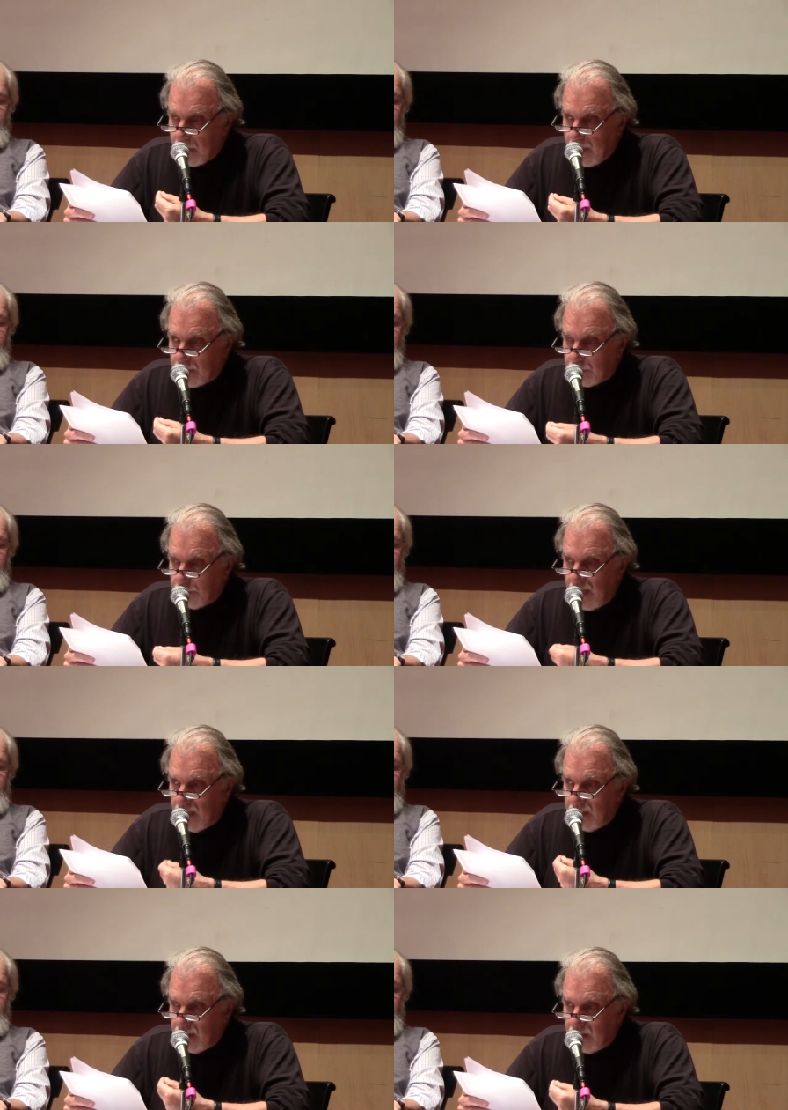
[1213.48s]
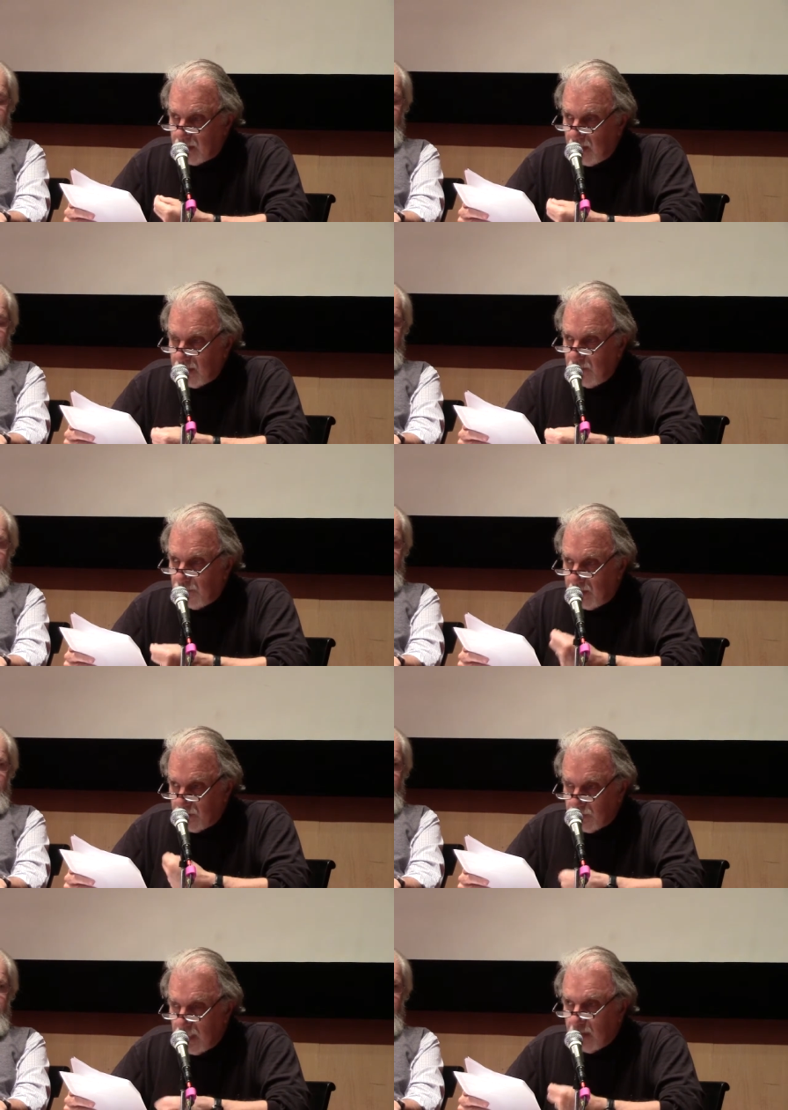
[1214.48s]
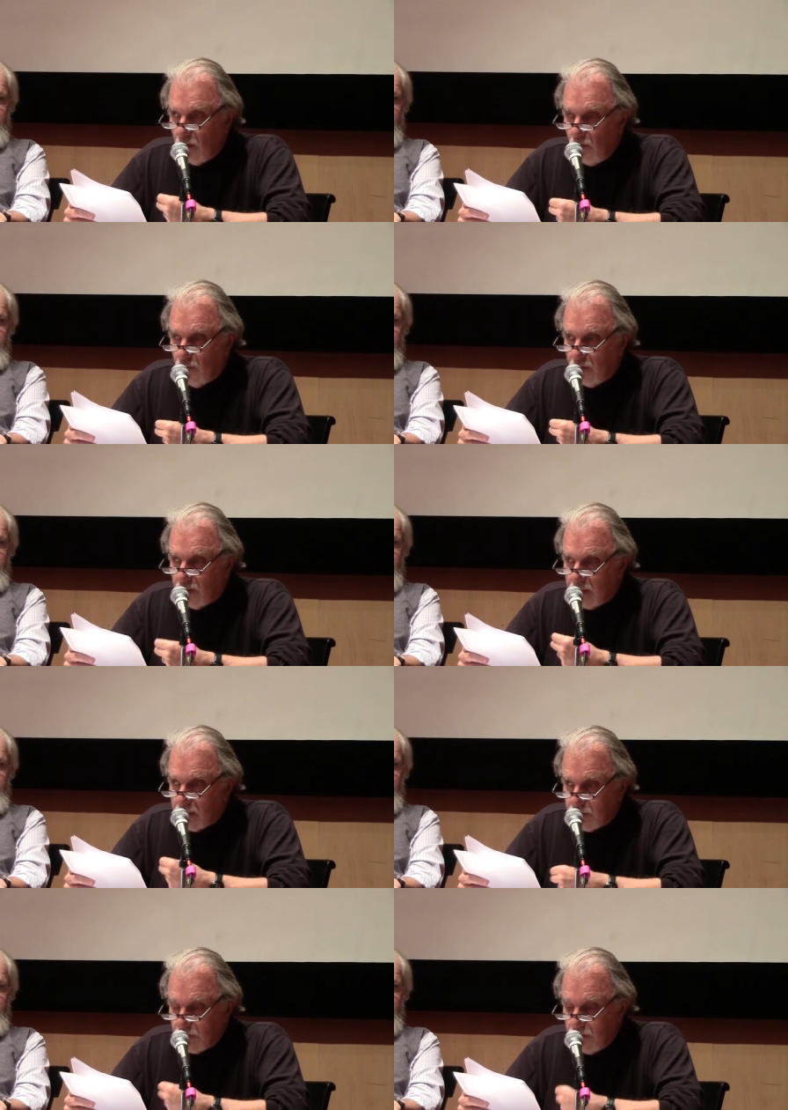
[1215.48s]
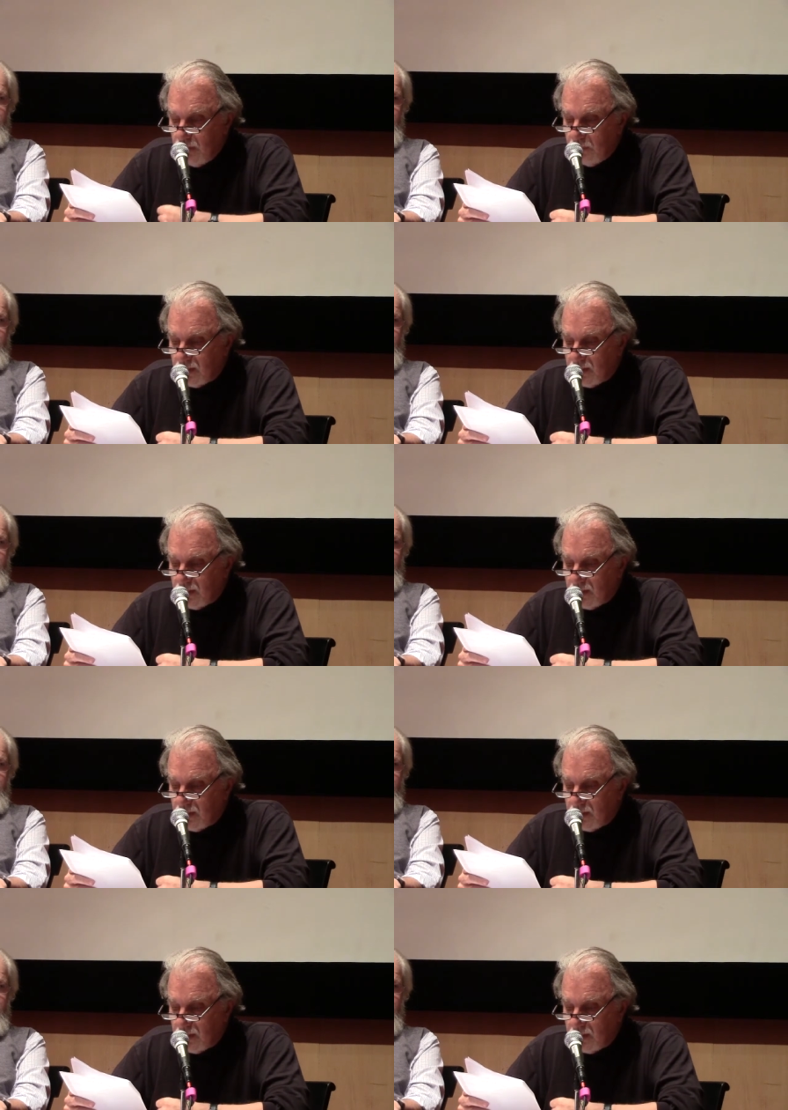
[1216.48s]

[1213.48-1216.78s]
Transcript: expanding the caliphate to take over Sunni